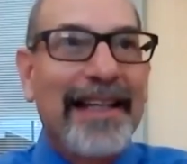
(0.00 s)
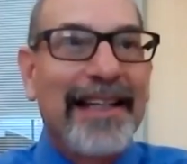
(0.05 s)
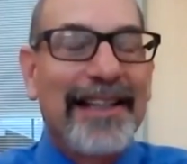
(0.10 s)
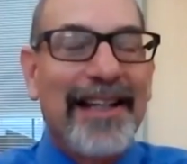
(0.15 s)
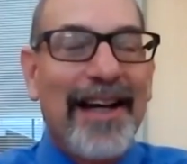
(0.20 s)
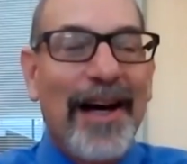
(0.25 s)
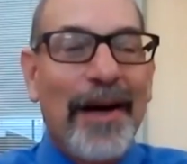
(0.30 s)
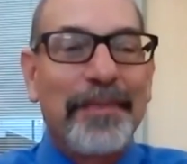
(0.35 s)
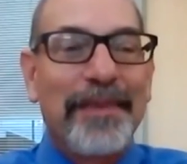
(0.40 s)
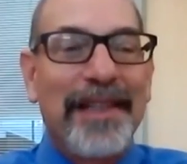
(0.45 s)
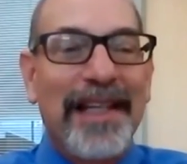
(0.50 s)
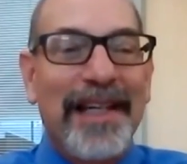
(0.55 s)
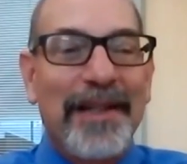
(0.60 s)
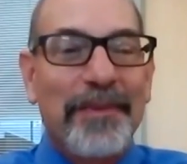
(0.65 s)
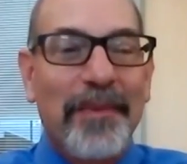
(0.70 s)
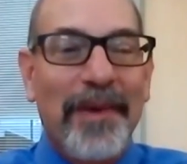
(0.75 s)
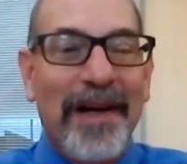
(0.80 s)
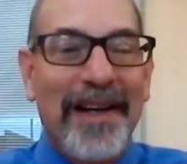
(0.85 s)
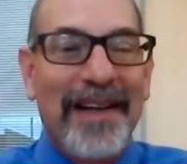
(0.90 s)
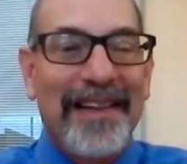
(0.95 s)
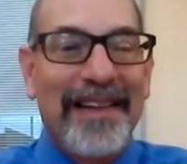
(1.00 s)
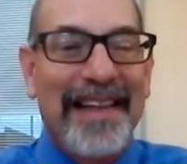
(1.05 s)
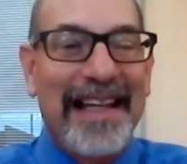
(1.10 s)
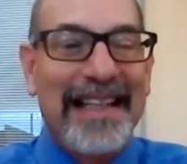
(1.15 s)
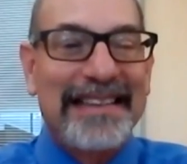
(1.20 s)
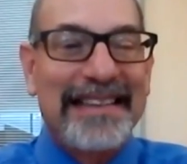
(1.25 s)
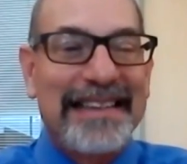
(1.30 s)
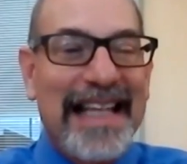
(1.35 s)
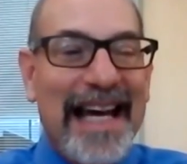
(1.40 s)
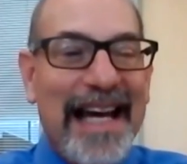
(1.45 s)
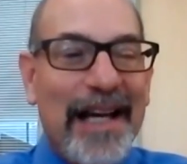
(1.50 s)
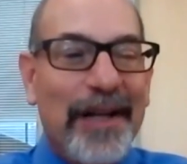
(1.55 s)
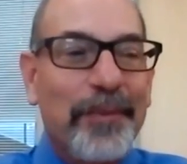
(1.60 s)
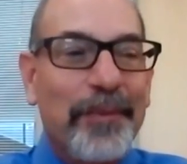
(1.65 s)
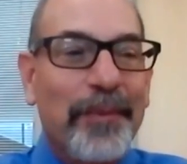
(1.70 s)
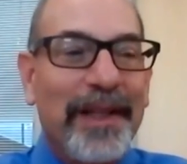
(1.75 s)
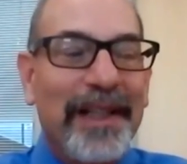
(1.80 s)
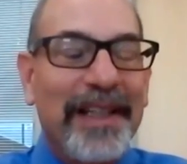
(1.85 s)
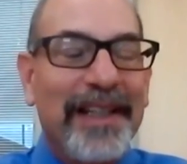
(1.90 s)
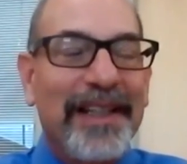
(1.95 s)
can update where that's at.
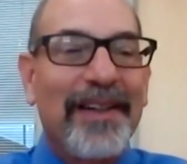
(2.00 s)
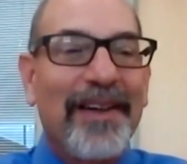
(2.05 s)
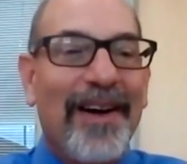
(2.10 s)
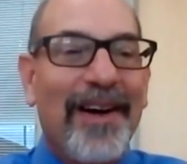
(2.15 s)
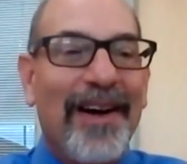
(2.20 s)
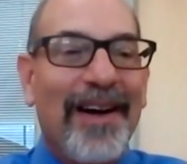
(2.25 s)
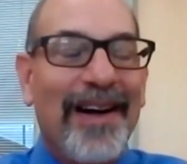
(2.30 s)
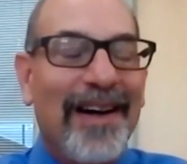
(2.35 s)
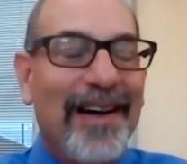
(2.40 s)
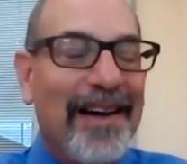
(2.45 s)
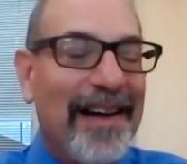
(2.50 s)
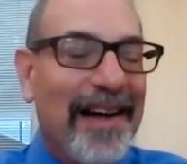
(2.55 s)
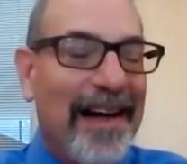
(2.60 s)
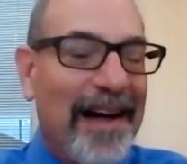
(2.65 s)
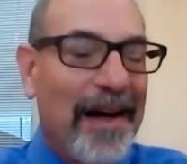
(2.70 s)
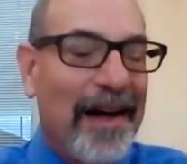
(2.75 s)
We are